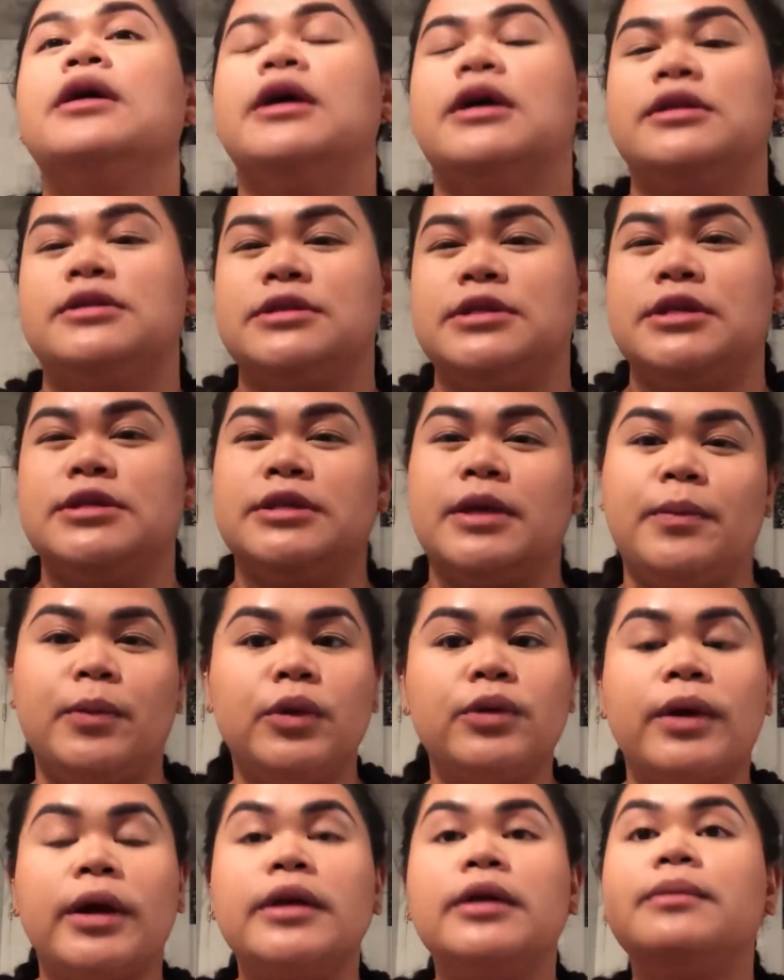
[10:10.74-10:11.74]
And since I'm
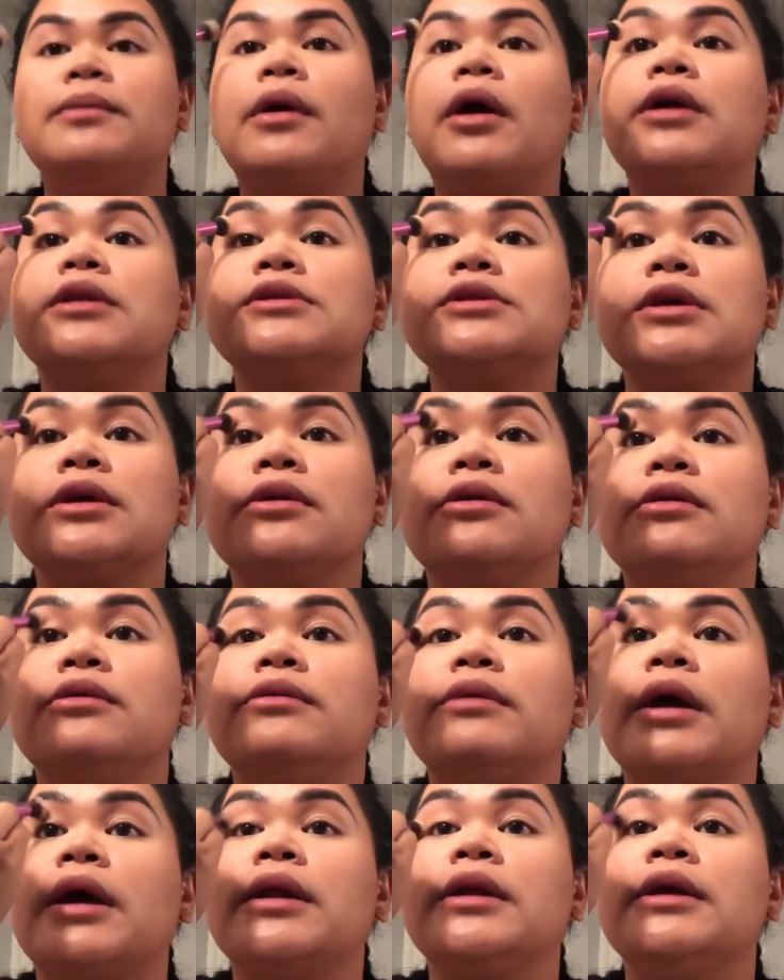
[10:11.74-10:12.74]
already bronzing
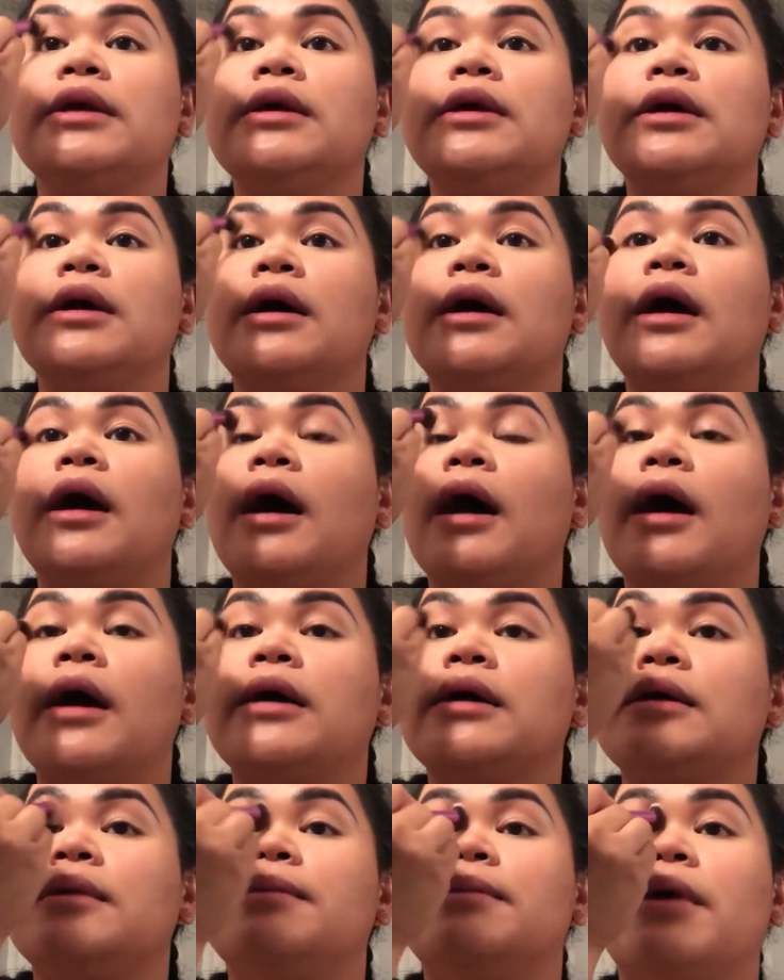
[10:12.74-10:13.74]
already,
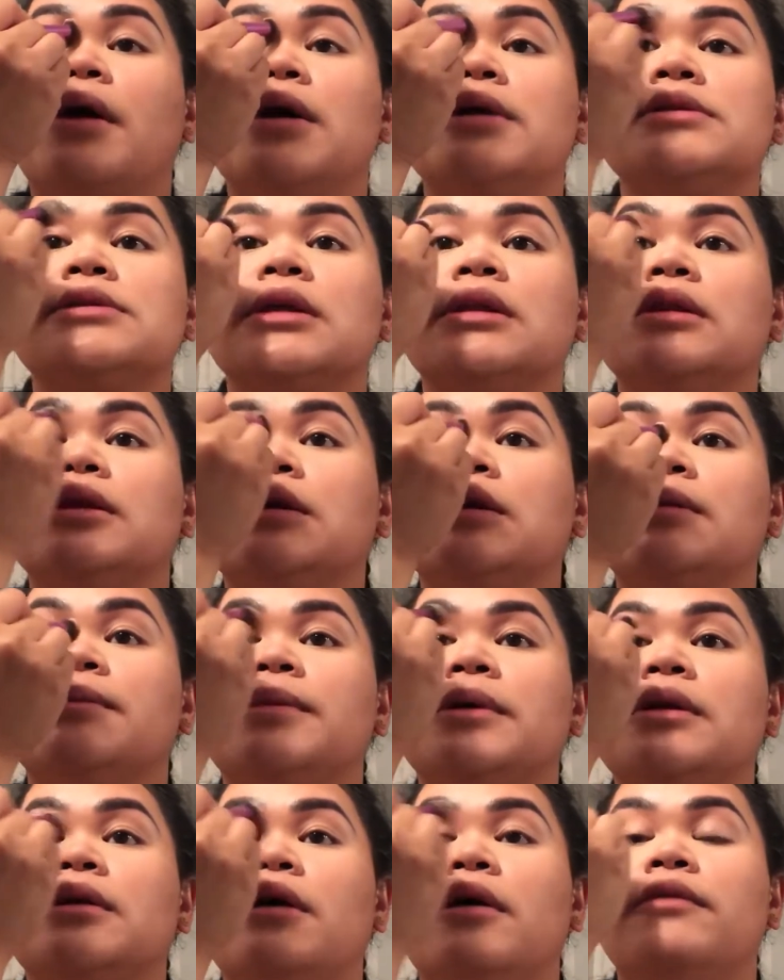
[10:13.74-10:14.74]
I bronze a little
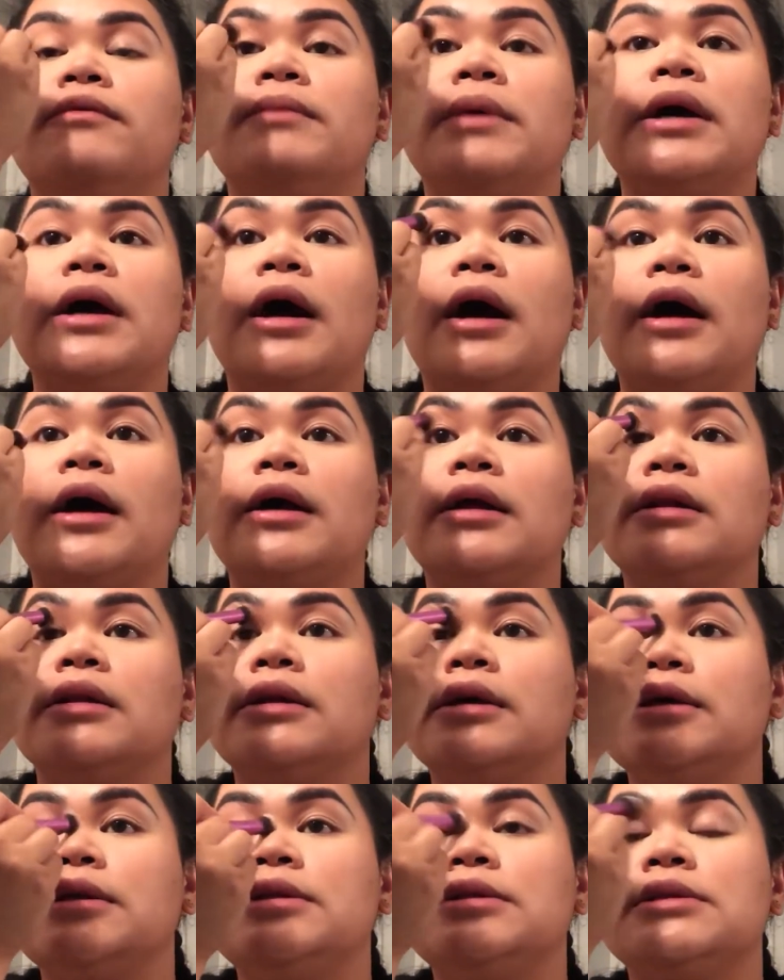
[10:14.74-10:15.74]
bit of my
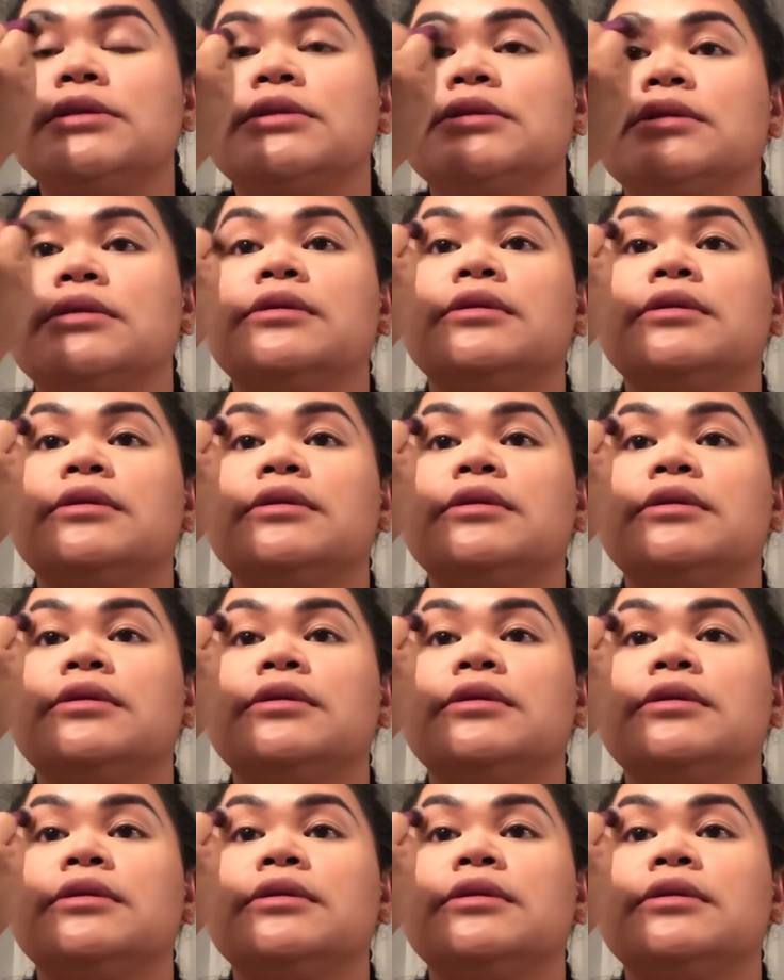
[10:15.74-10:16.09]
eyelids.